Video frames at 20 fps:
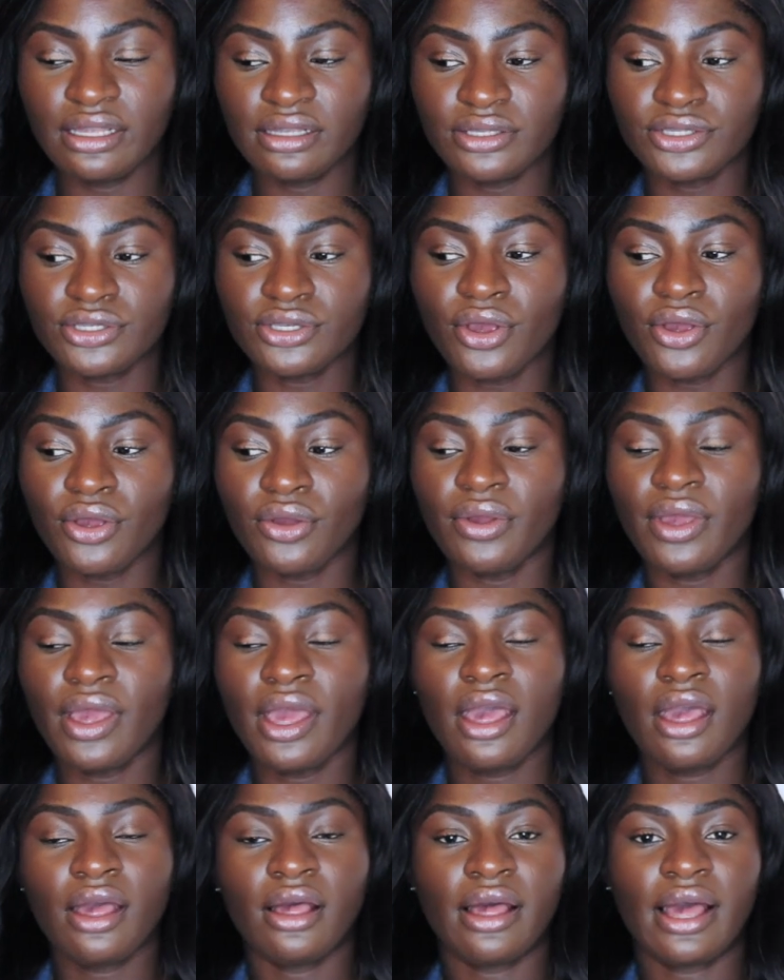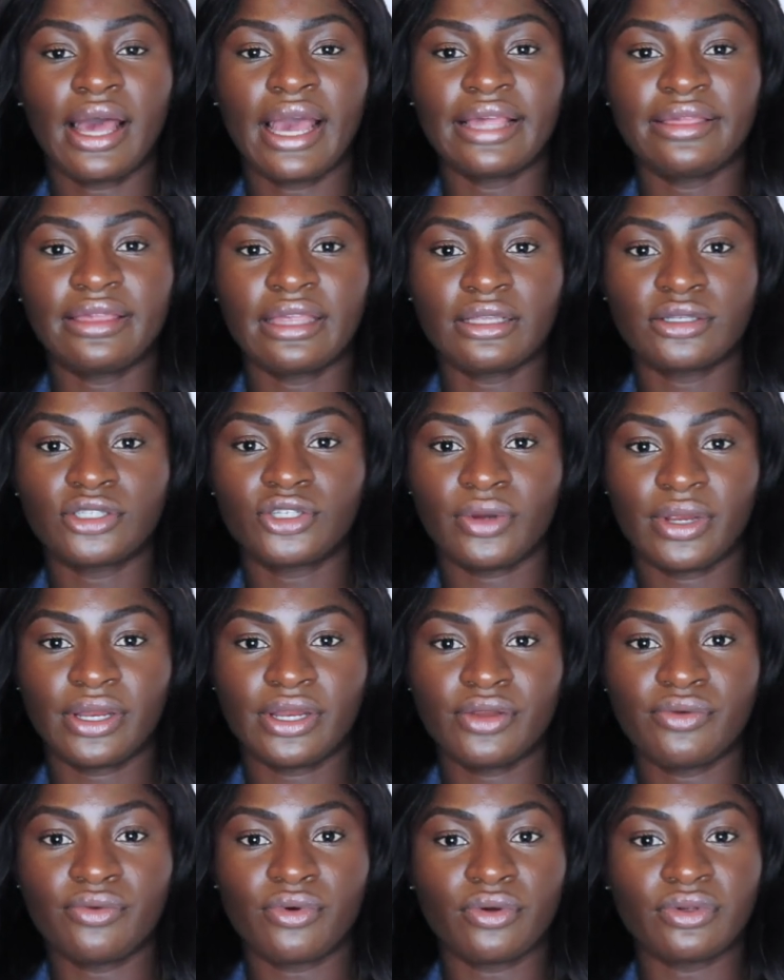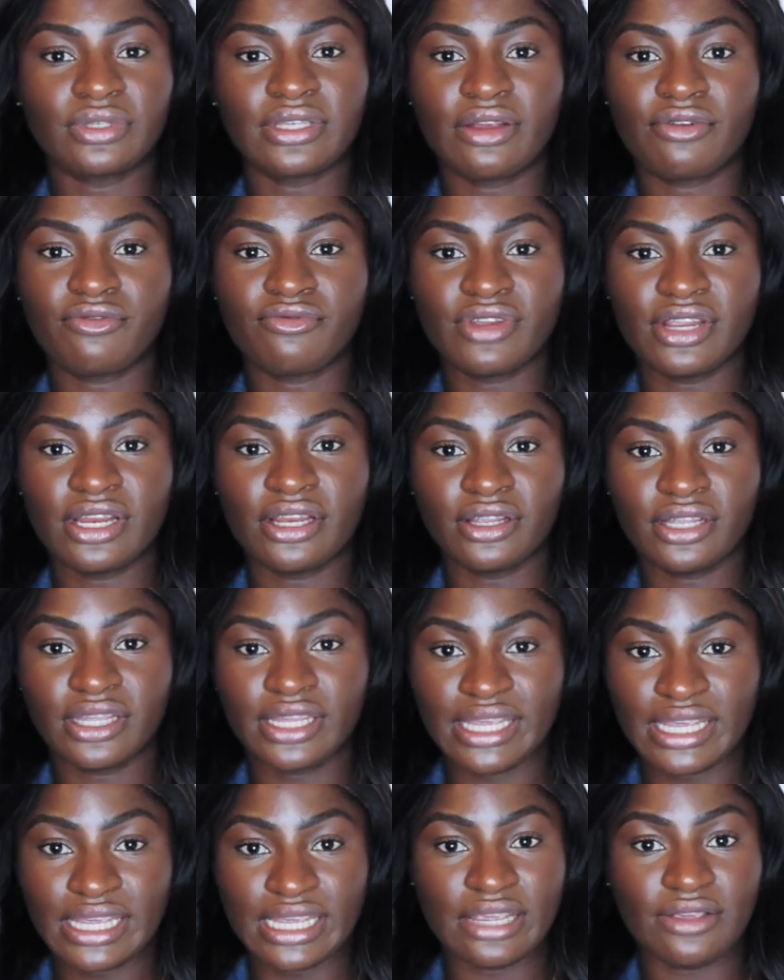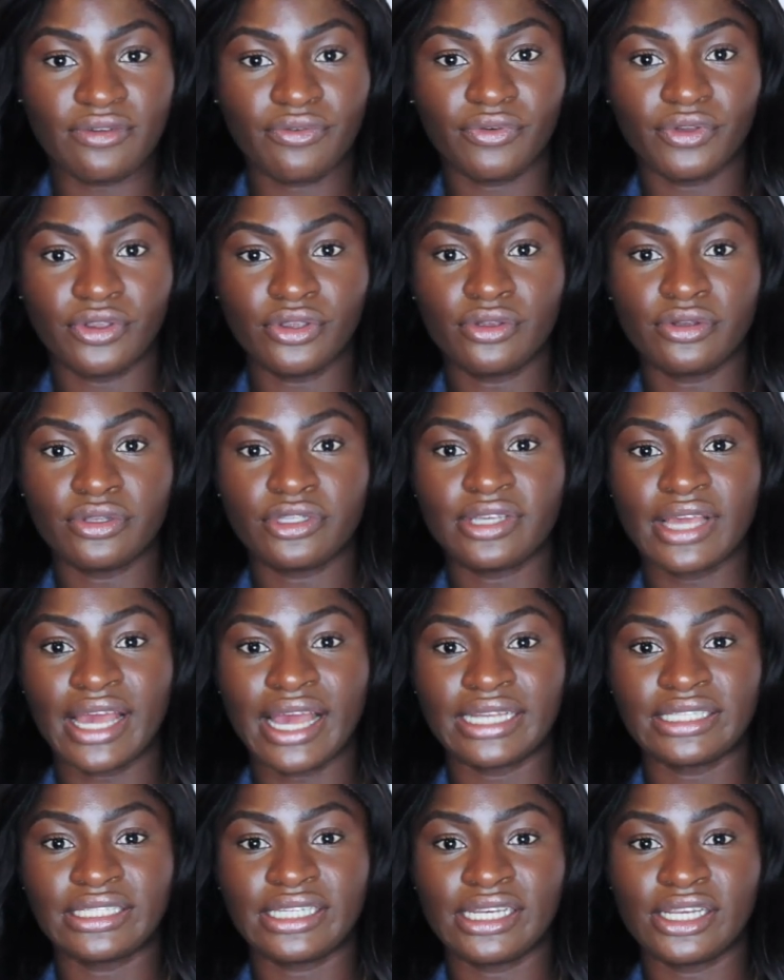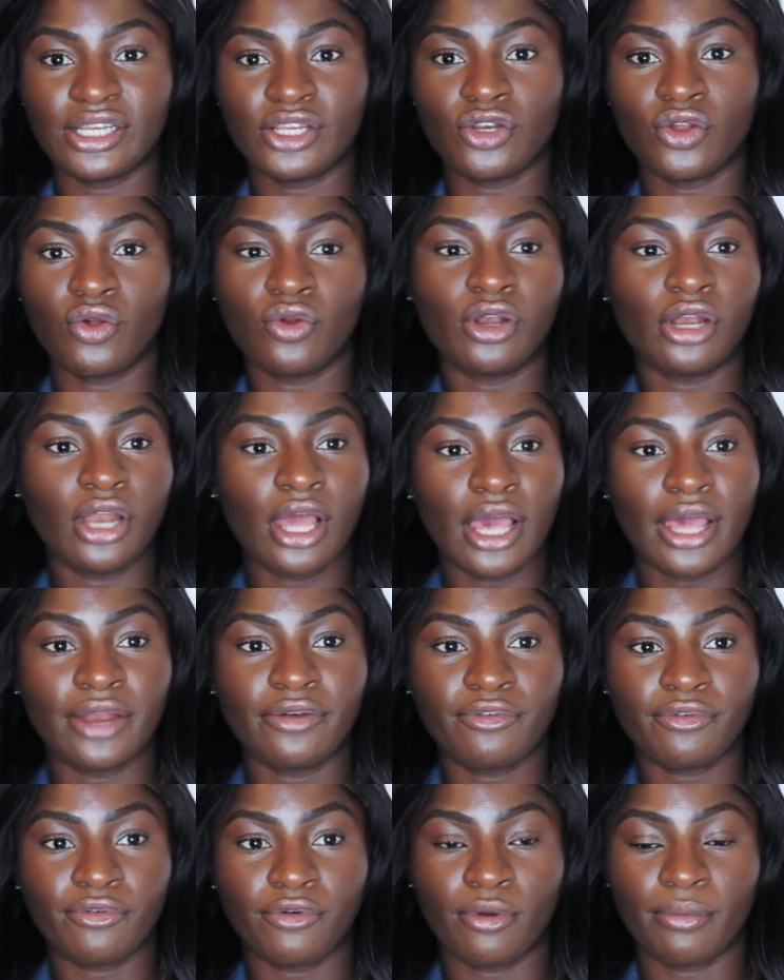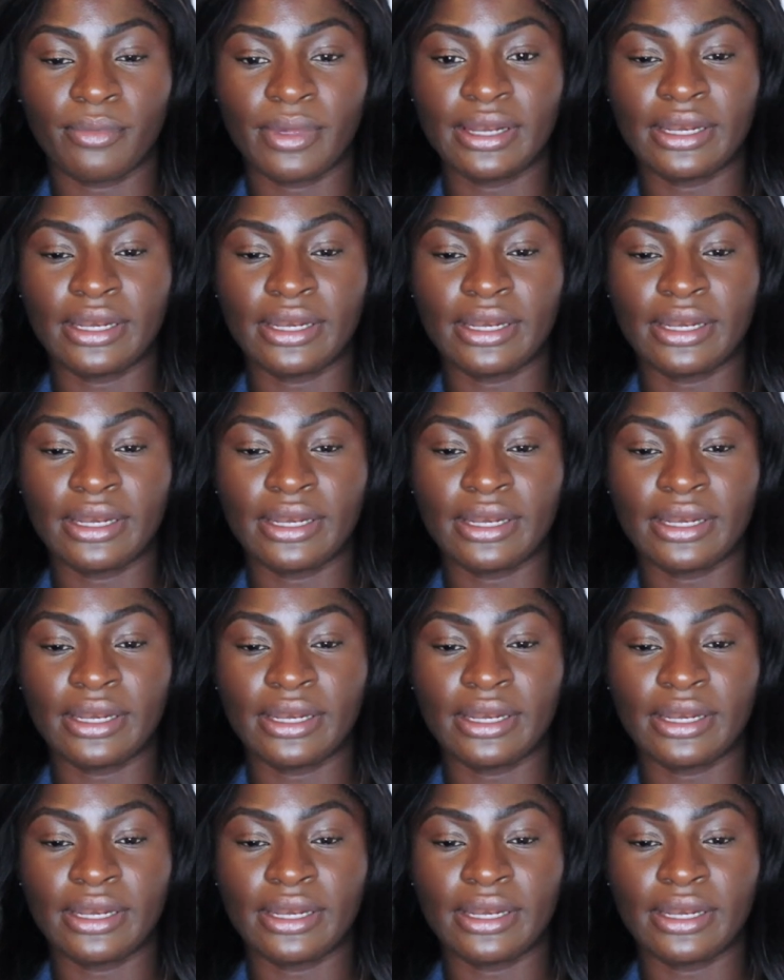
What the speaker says: So I think trainee roles are really key for you to actually learn from,